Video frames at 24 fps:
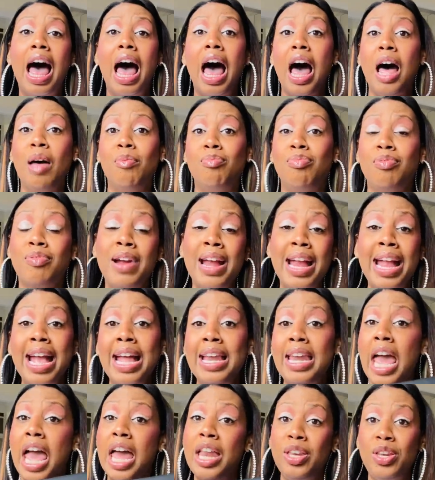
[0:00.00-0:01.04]
a
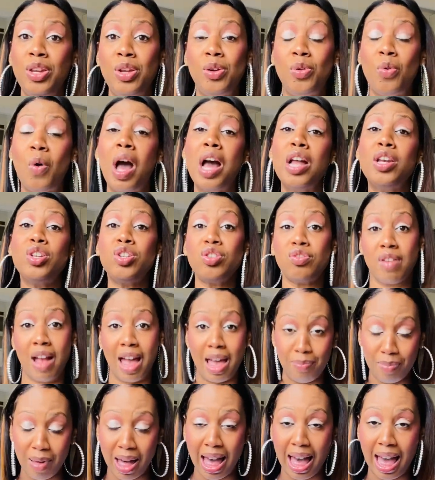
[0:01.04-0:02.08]
brand new
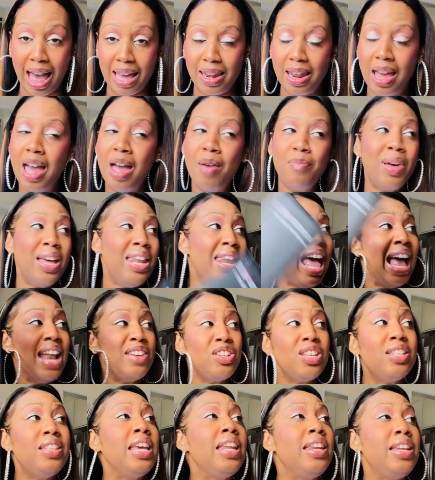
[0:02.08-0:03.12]
tripod. But not
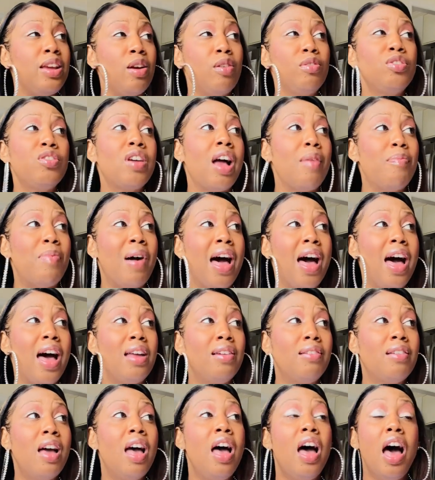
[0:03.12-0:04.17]
just any old
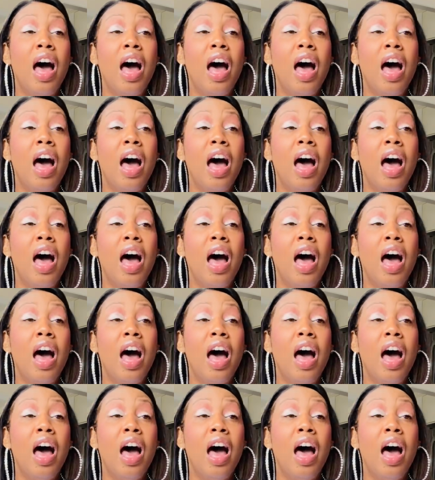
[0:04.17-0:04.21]
tripod.